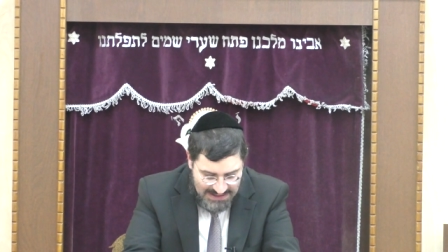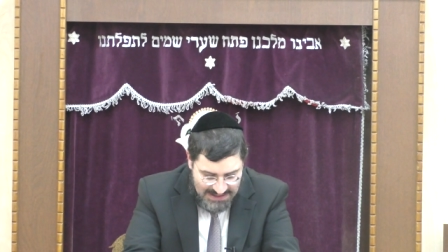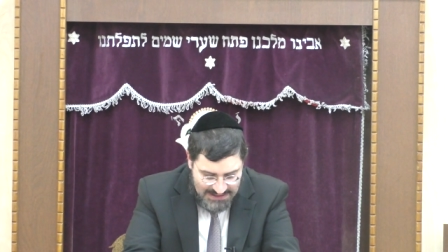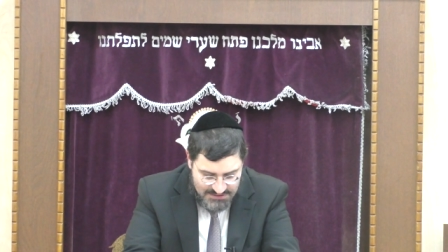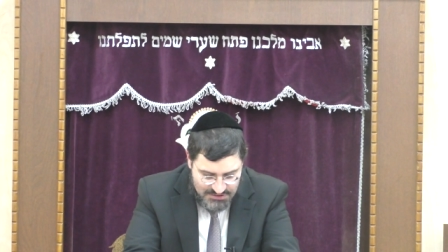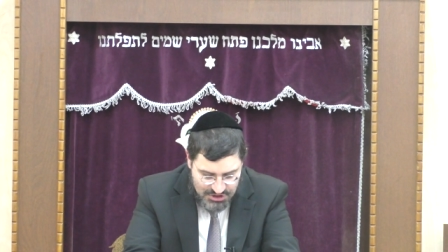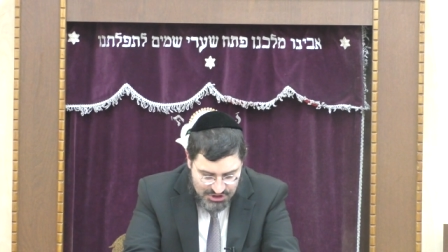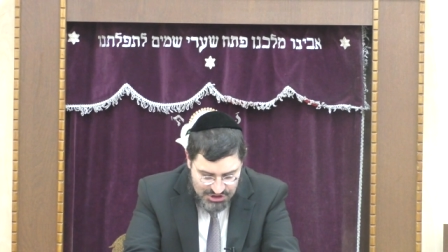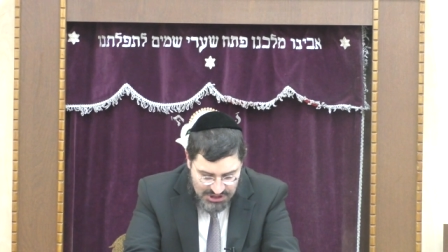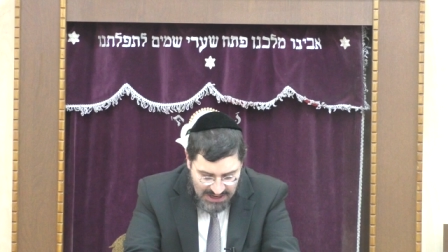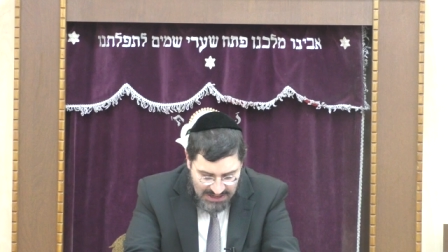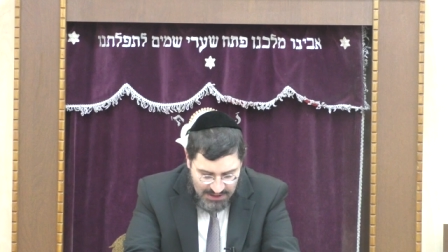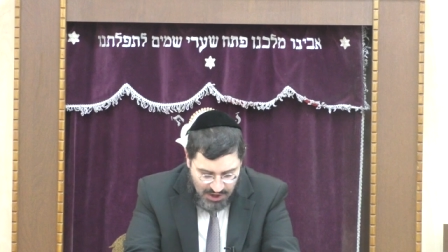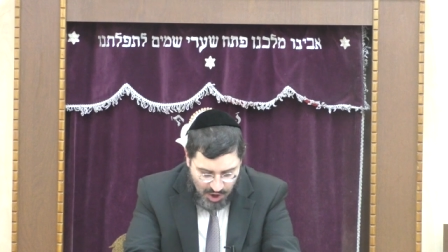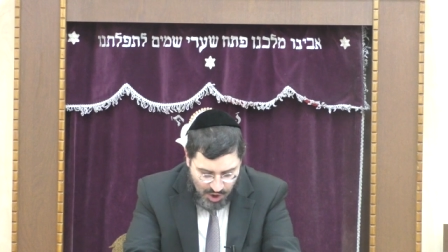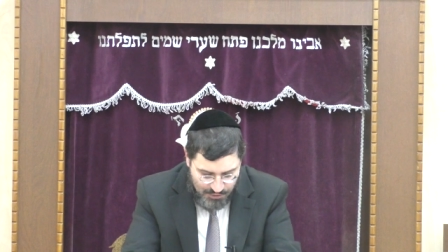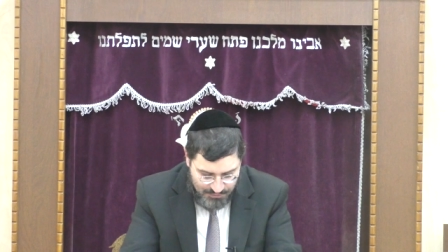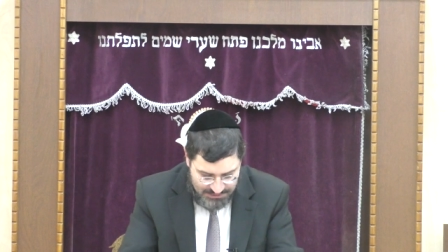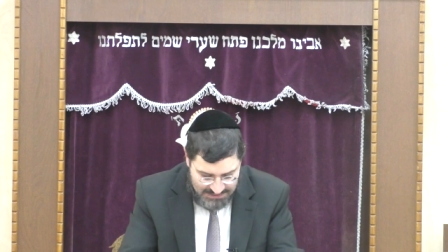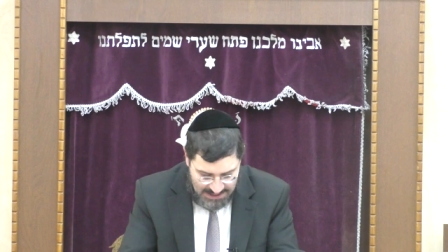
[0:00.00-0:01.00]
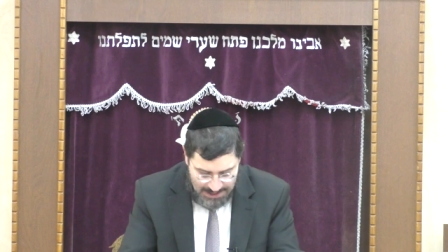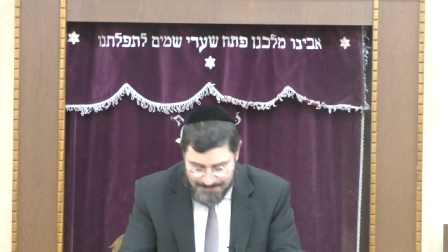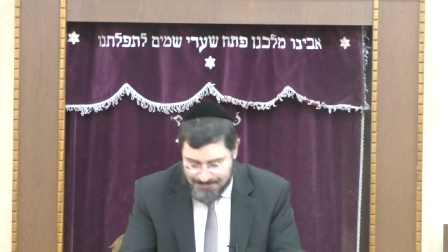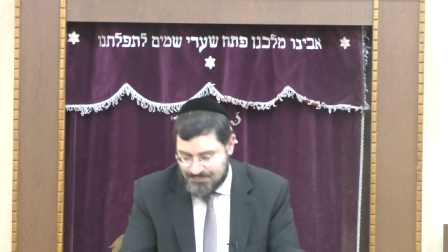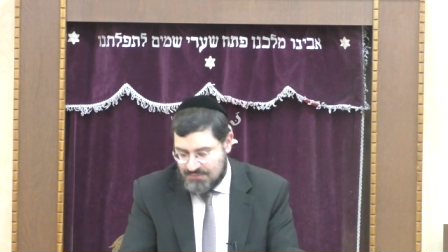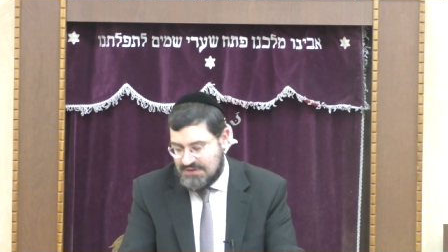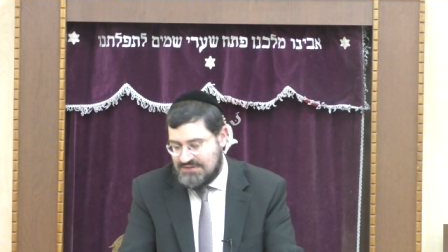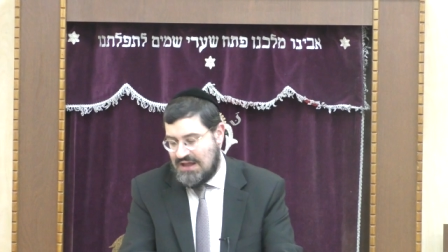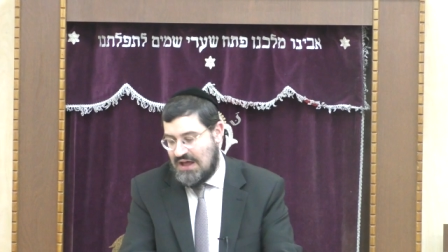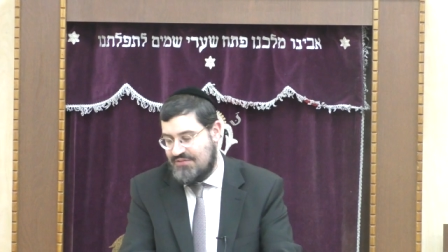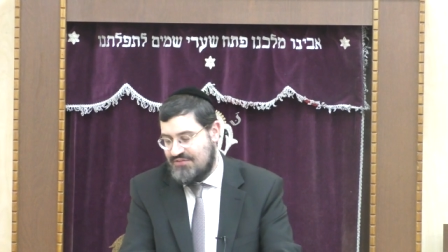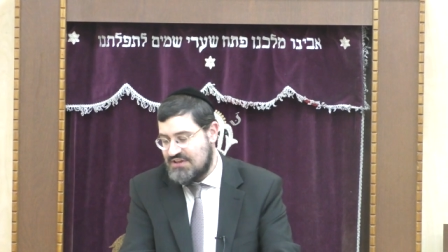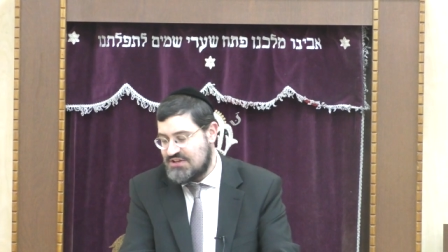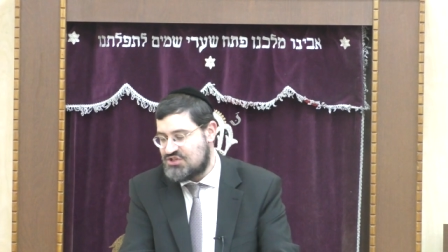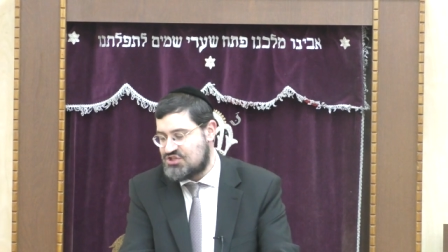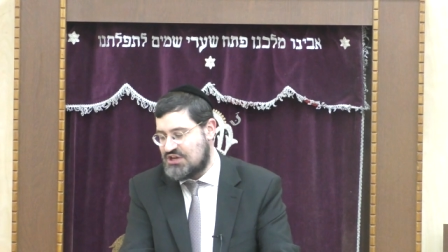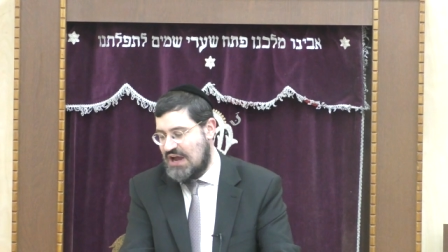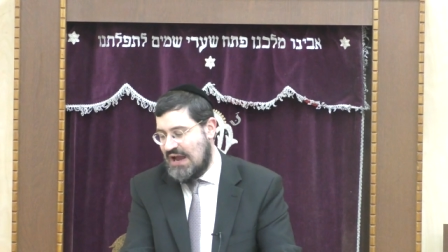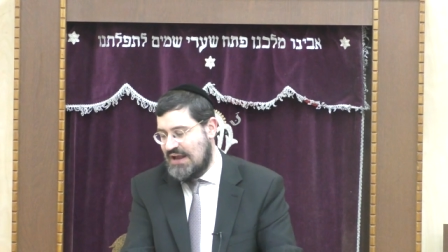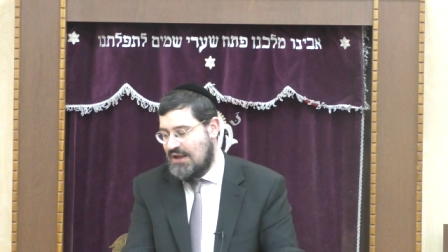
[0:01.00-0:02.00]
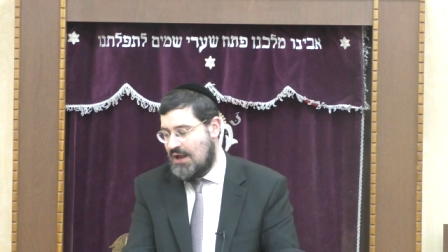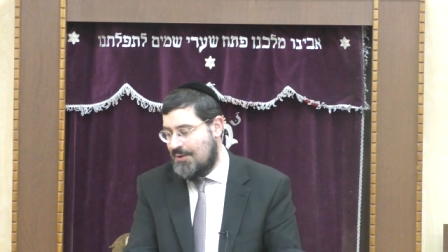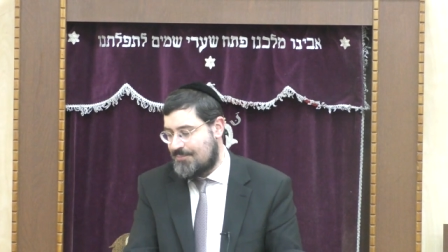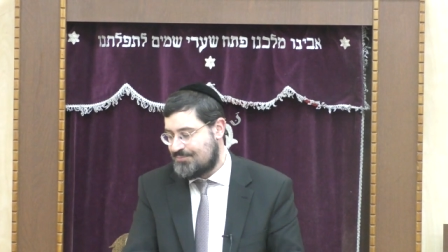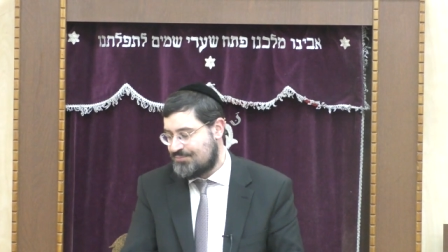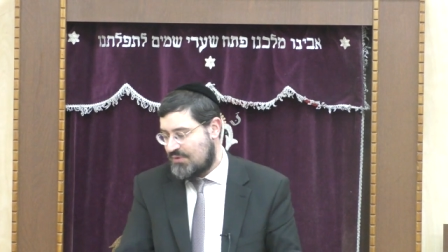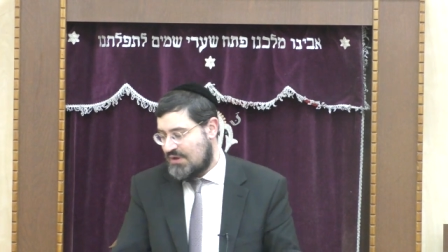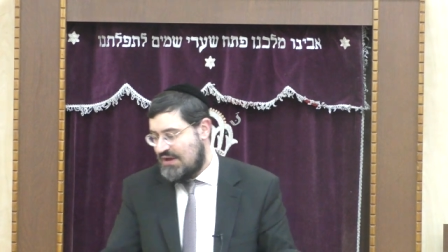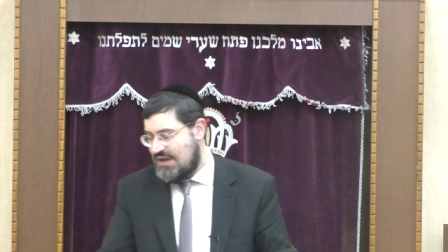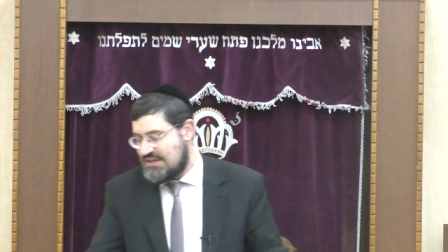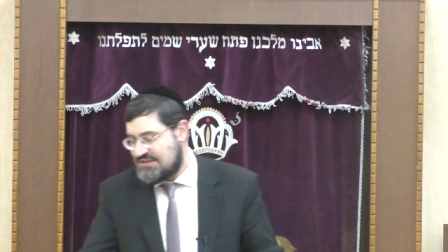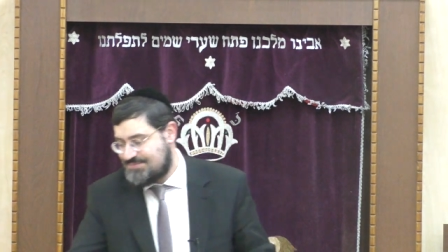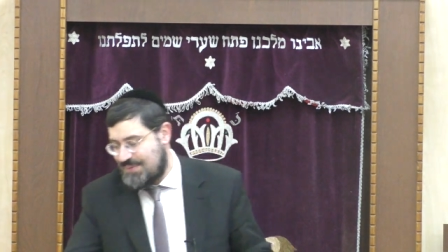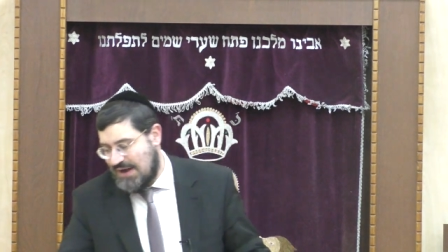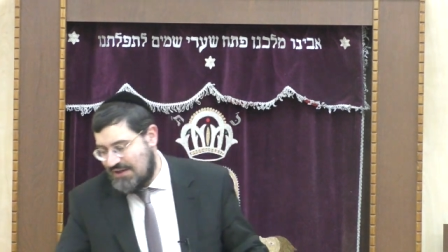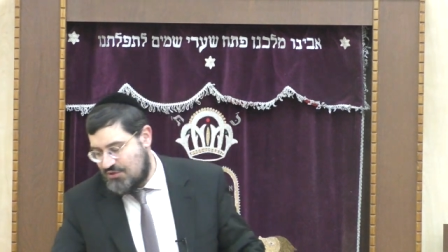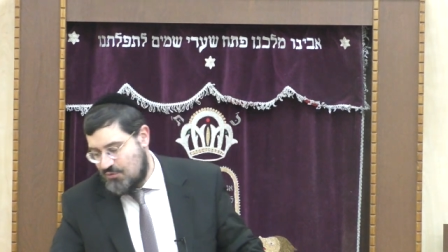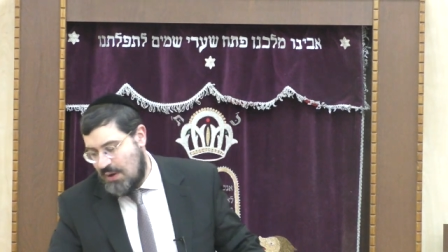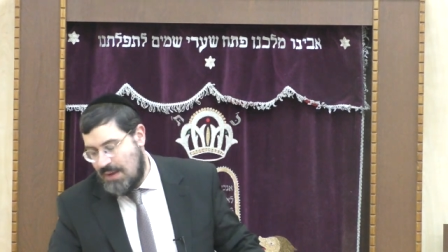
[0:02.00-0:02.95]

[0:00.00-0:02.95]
is the Shaila over there. Now, this Shaila is, by the